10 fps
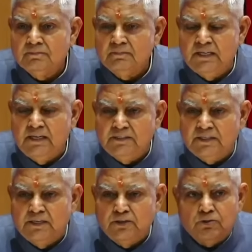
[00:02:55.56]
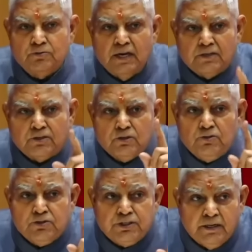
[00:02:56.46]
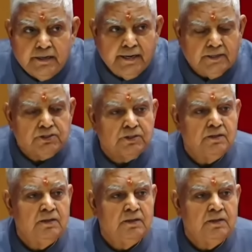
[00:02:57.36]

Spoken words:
These issues are too serious